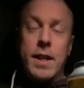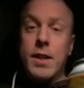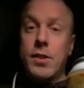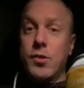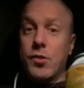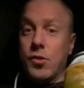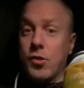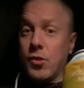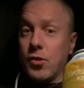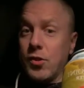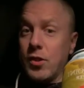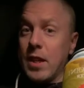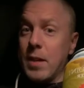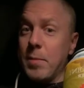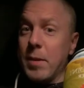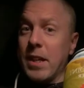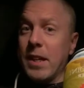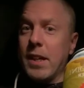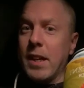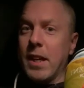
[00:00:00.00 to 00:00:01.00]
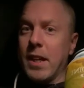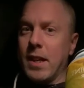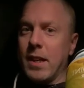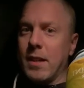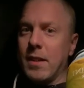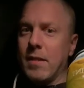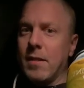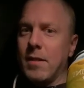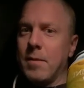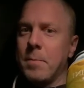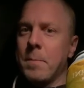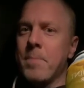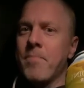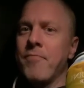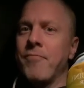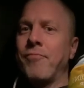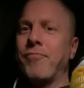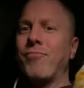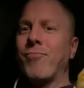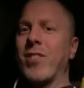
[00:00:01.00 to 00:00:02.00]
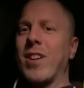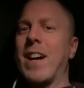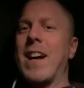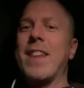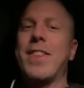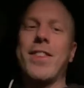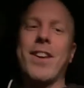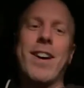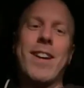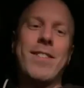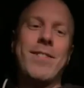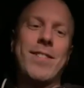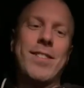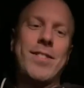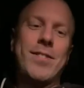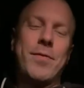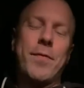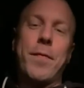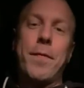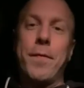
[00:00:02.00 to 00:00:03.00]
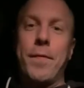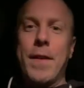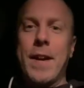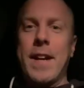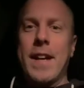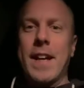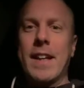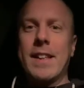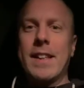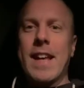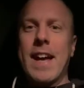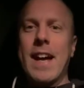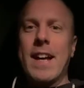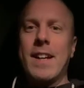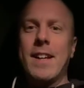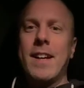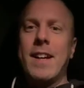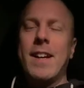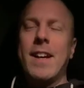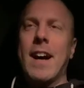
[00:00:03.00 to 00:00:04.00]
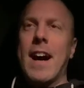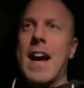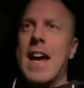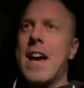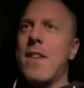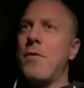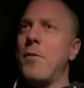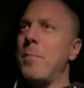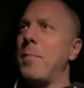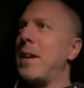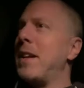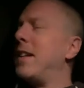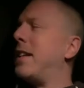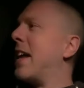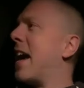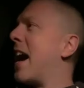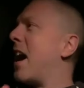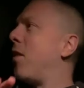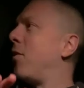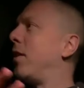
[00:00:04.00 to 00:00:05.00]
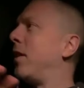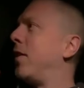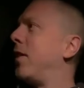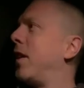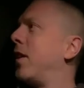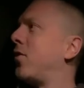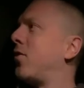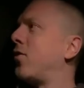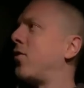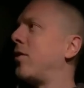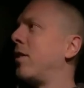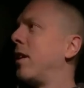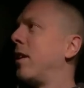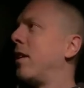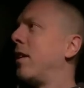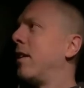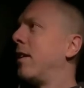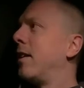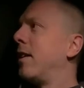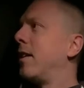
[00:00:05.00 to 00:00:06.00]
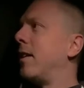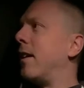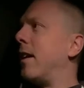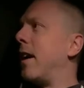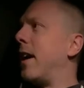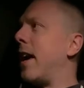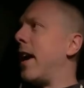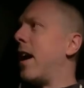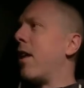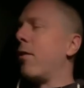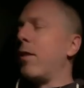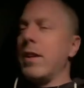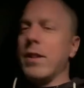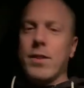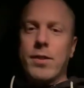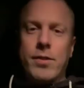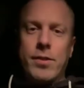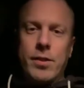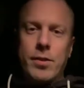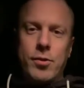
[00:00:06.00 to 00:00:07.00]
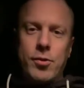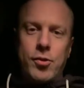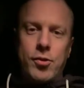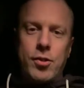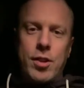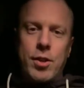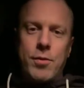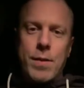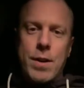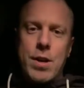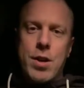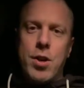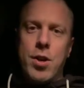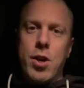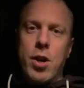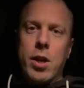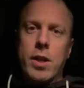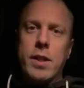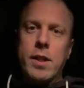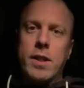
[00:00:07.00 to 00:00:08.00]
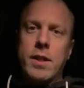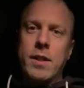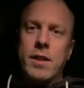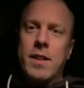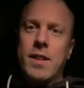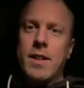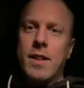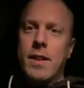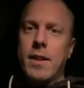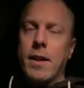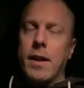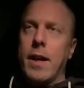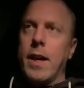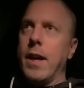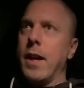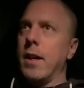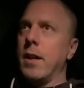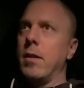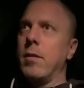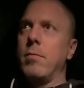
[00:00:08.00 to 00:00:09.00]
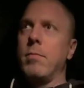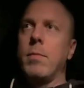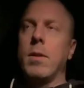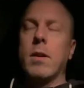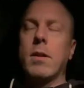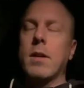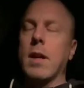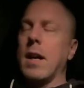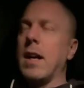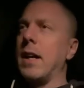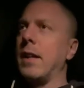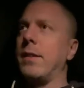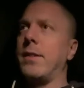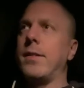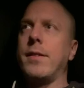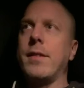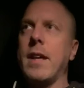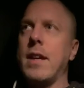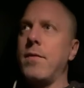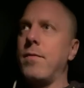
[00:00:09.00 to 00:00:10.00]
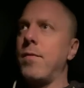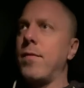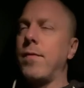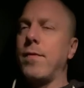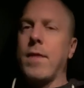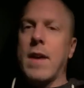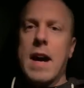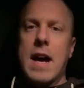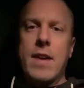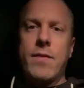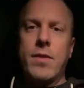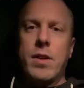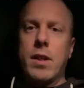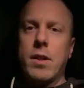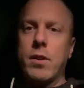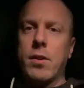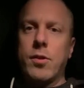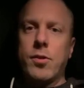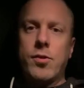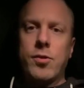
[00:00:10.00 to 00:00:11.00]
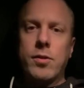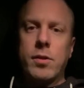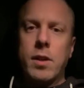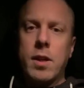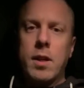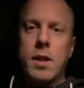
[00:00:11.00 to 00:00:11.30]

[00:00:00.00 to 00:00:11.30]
It's CBD. I thought it was fitting that I haven't been down in this area, this little secret nook, in, I'd say, five years.